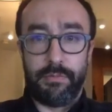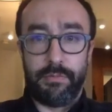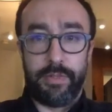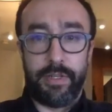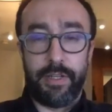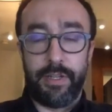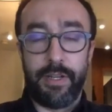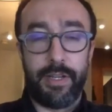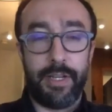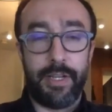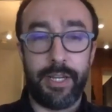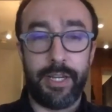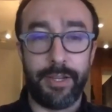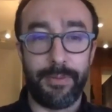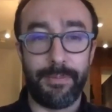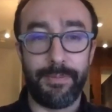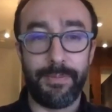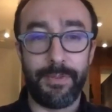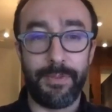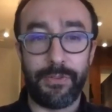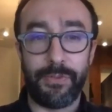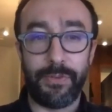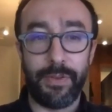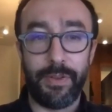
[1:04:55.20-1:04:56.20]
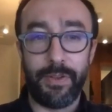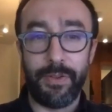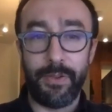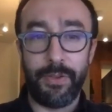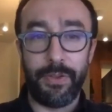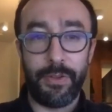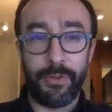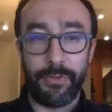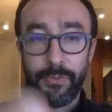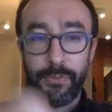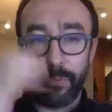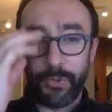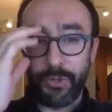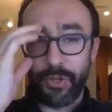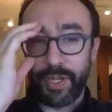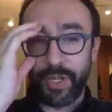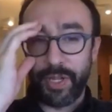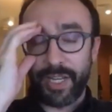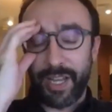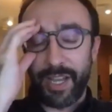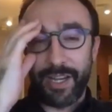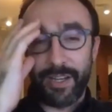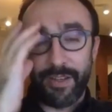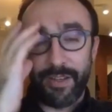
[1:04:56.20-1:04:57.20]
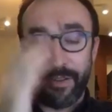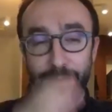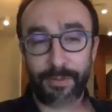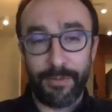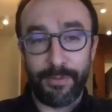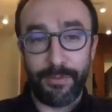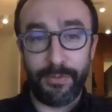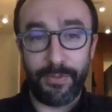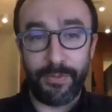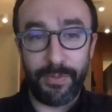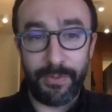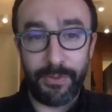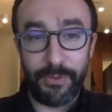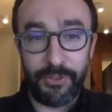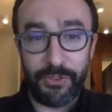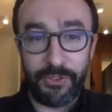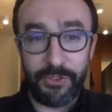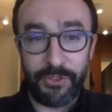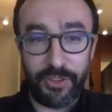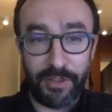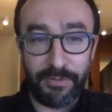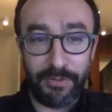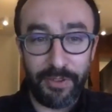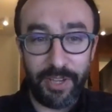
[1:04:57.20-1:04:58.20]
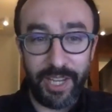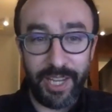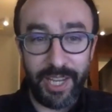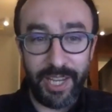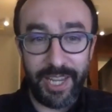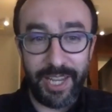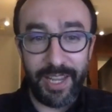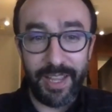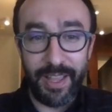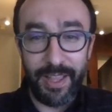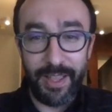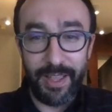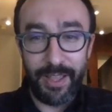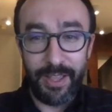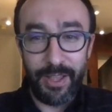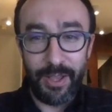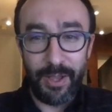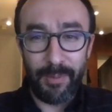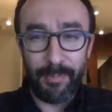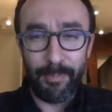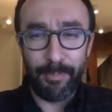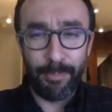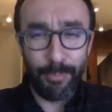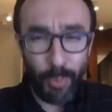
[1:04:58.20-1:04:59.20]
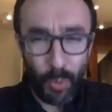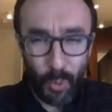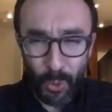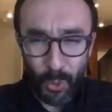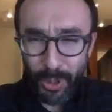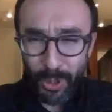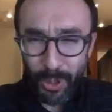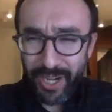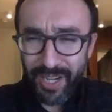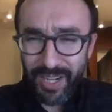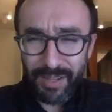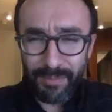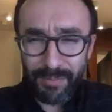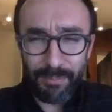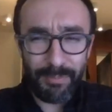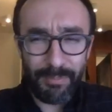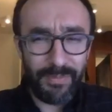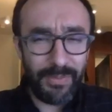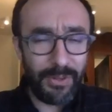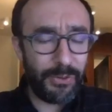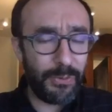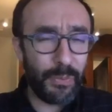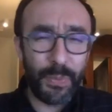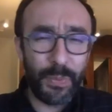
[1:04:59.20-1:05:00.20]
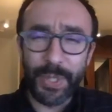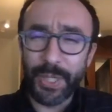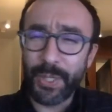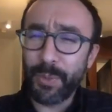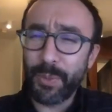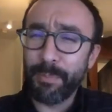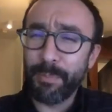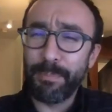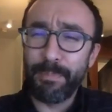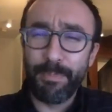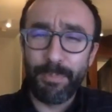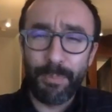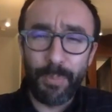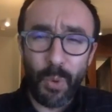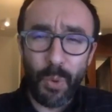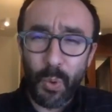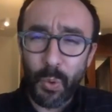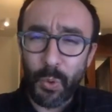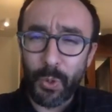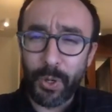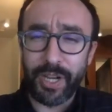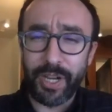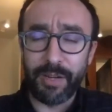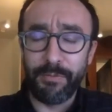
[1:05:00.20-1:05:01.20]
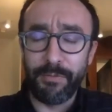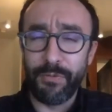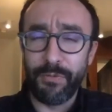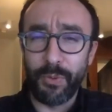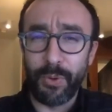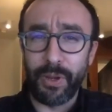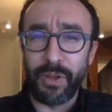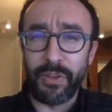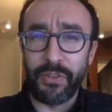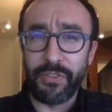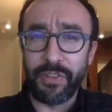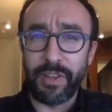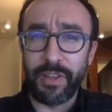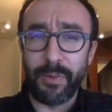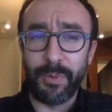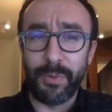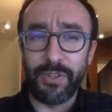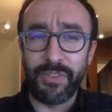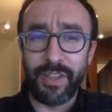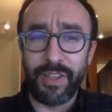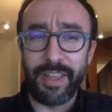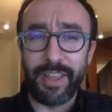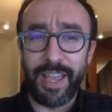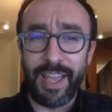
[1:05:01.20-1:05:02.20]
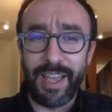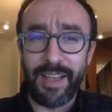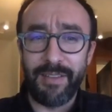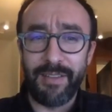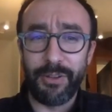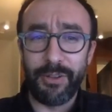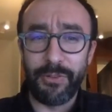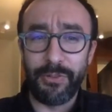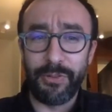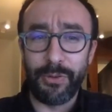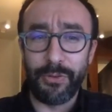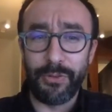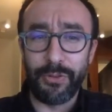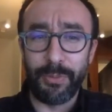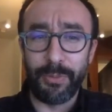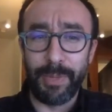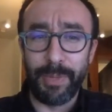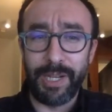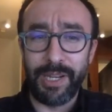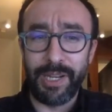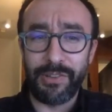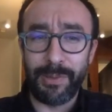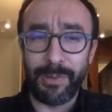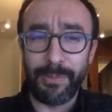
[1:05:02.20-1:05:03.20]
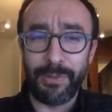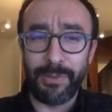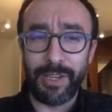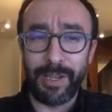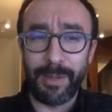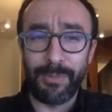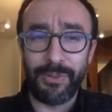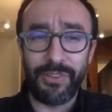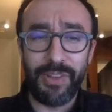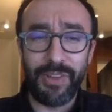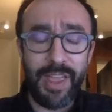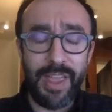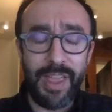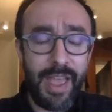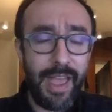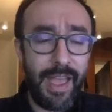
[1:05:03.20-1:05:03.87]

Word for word: and, you know, just this really kind of stuffy, boring, just real boring voice that we tend to have on social media sometimes.